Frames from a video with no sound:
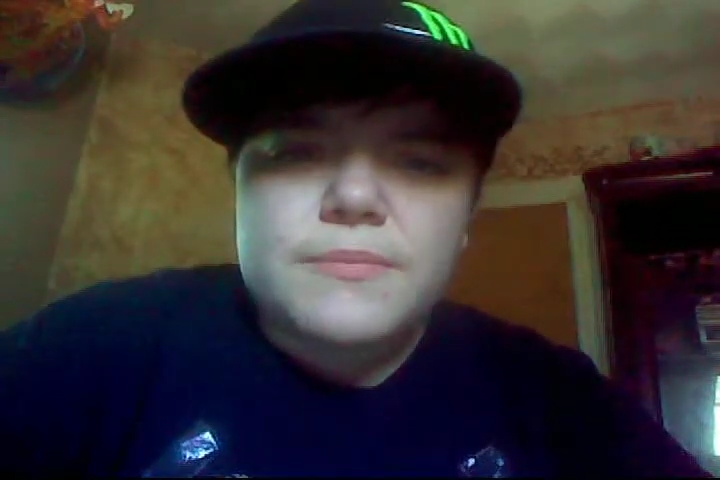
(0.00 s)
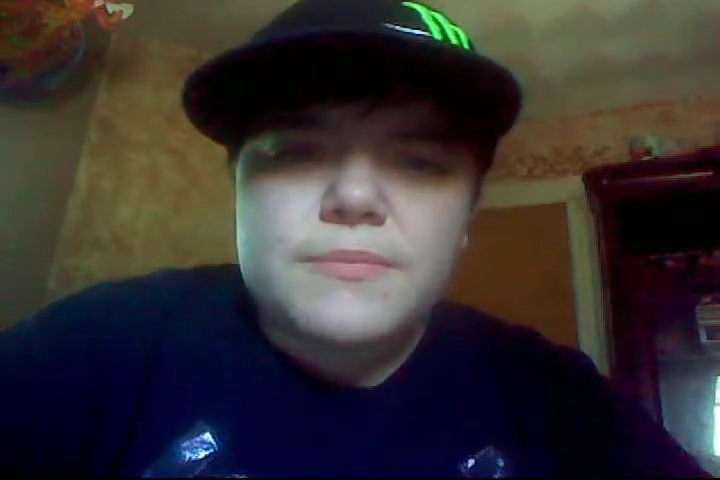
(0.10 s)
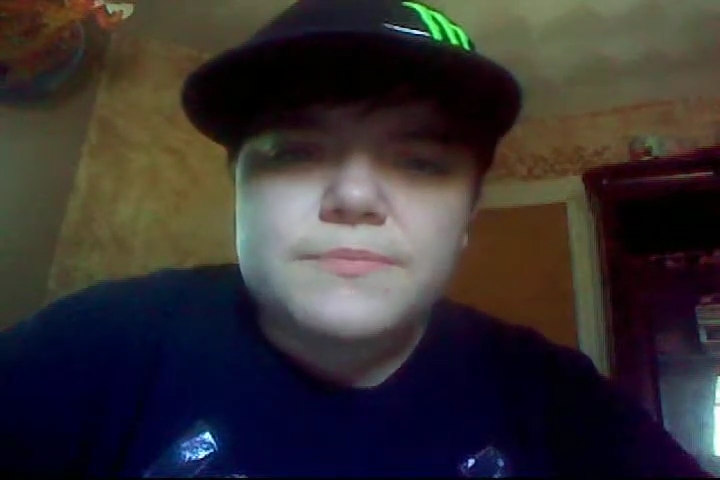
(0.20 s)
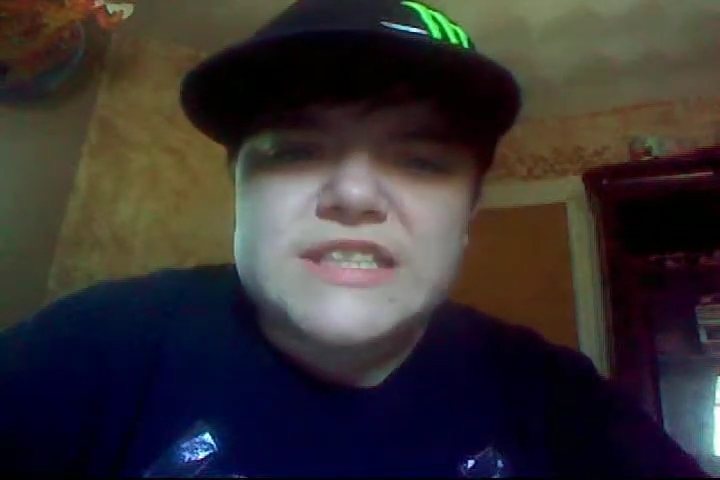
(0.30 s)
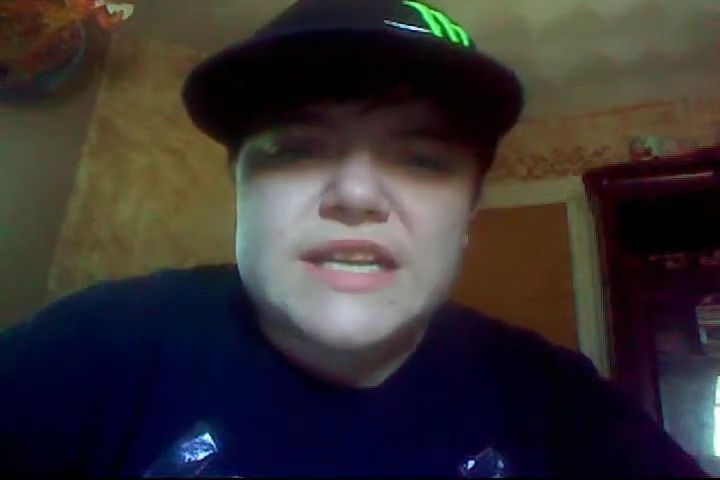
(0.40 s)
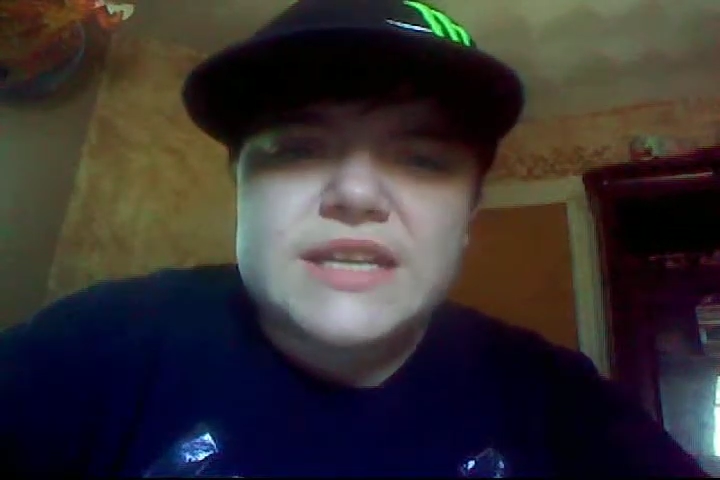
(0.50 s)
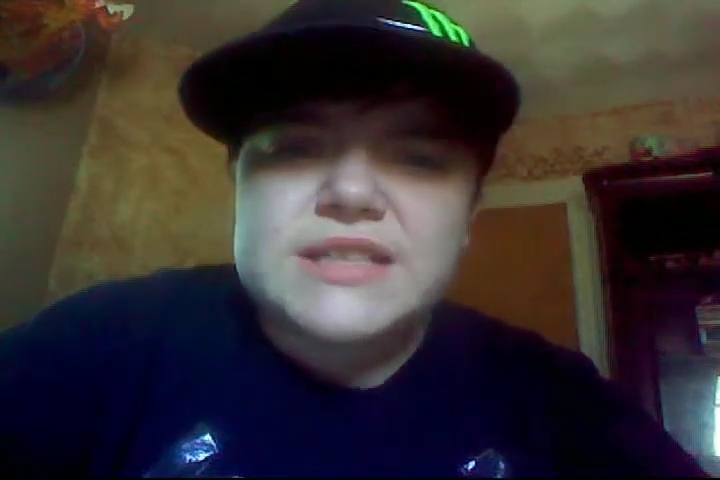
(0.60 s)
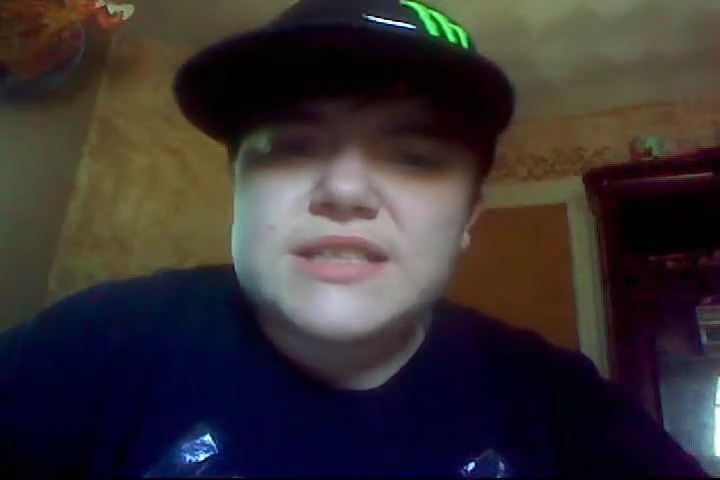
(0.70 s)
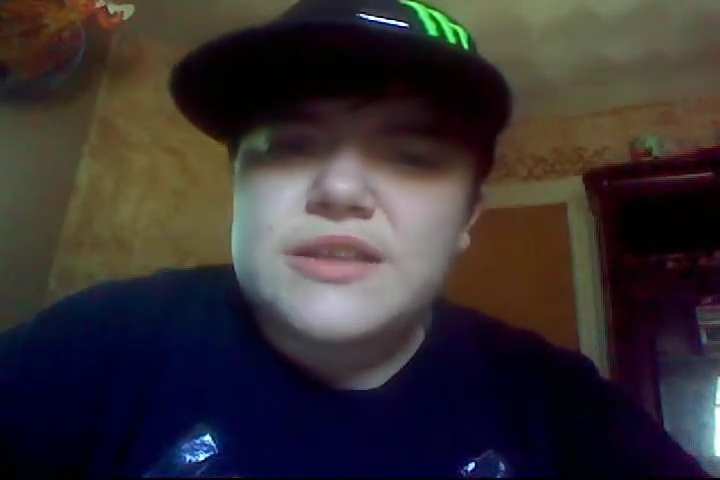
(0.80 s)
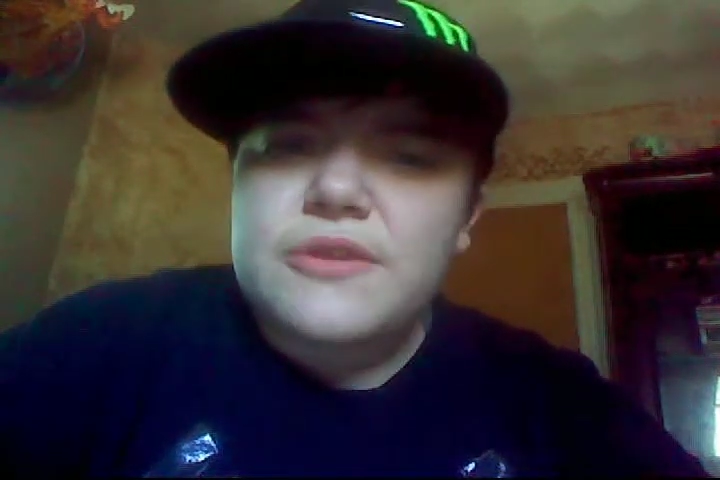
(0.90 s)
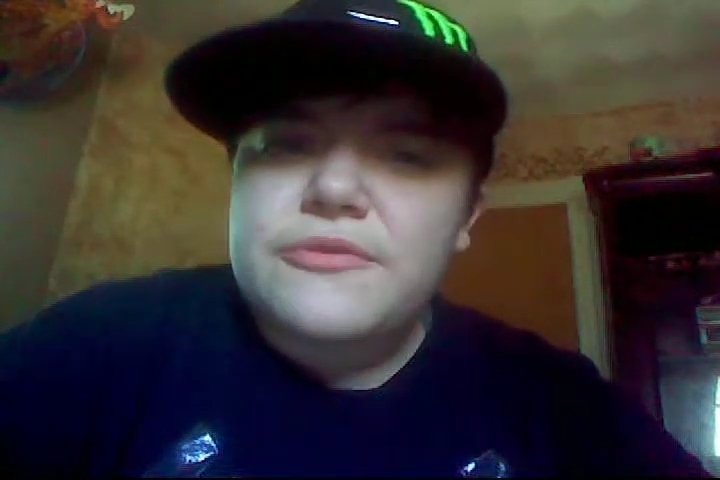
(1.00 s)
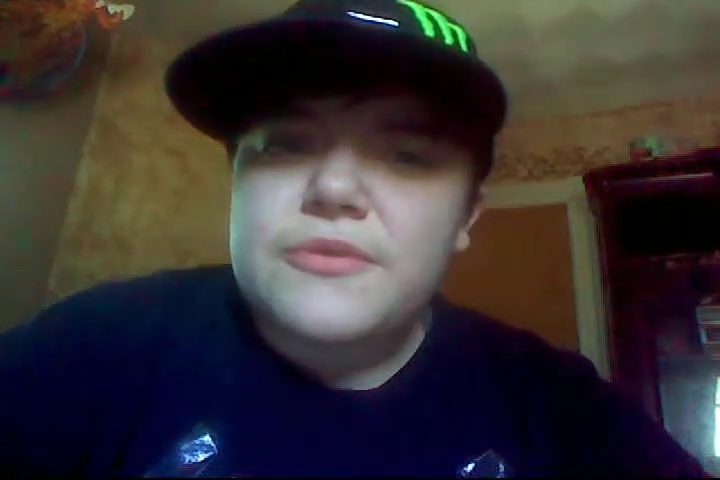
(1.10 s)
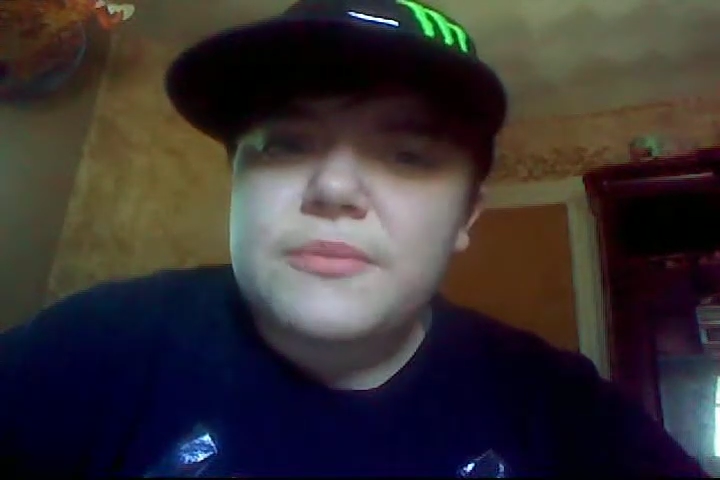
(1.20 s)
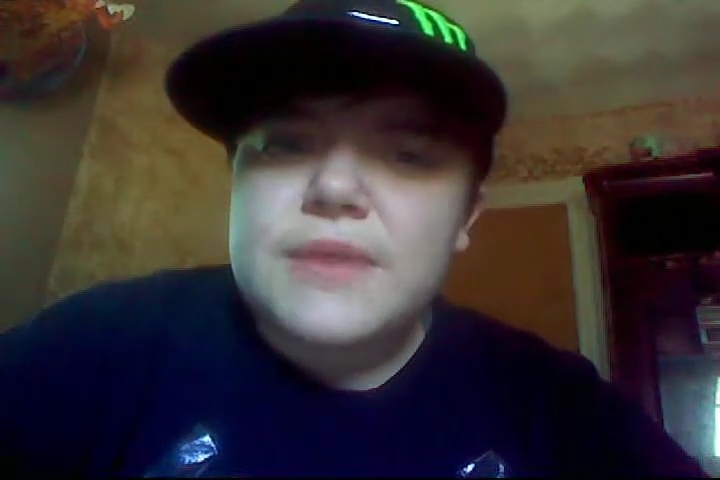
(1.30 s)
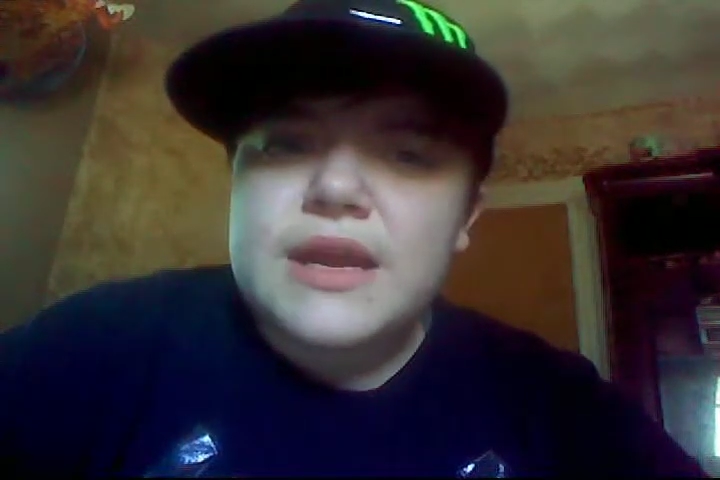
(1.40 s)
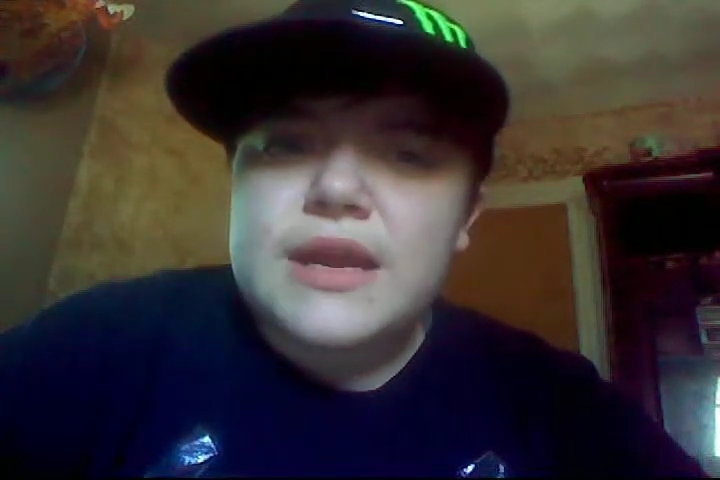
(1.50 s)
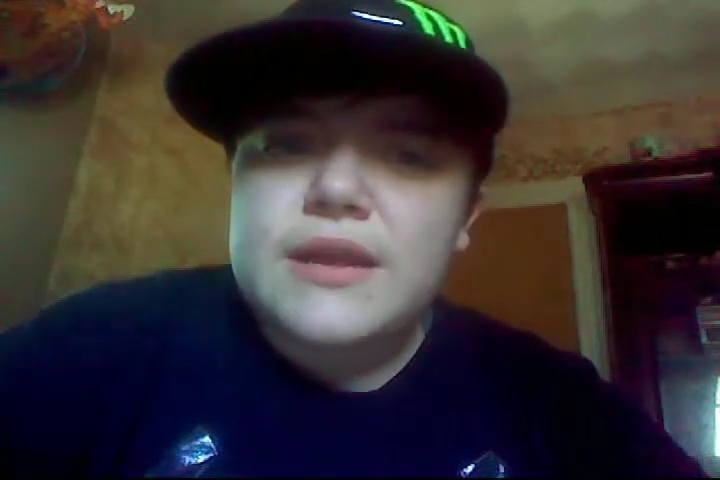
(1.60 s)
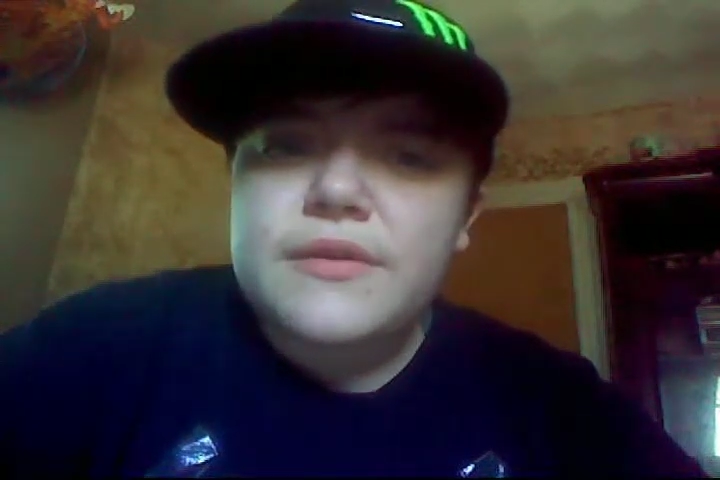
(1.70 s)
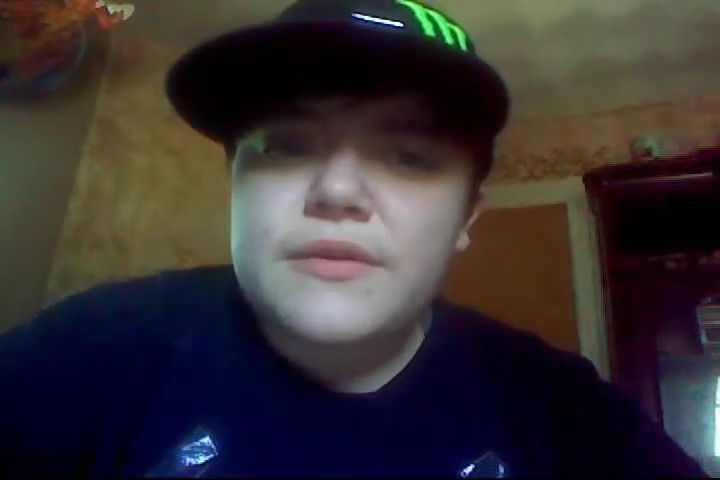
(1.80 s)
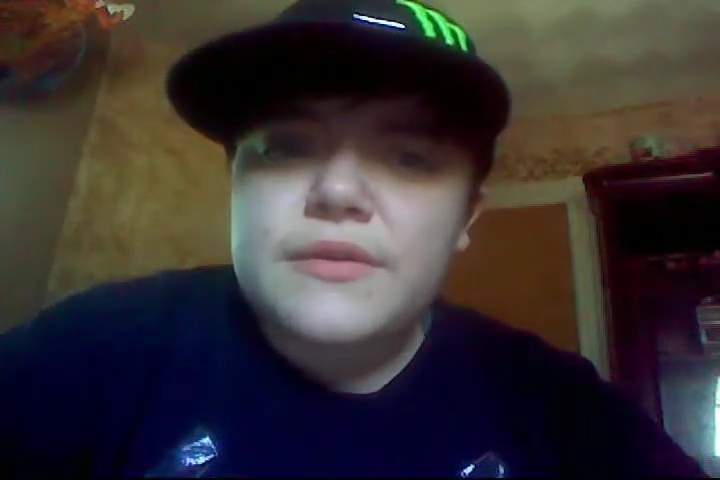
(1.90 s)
sitting still for me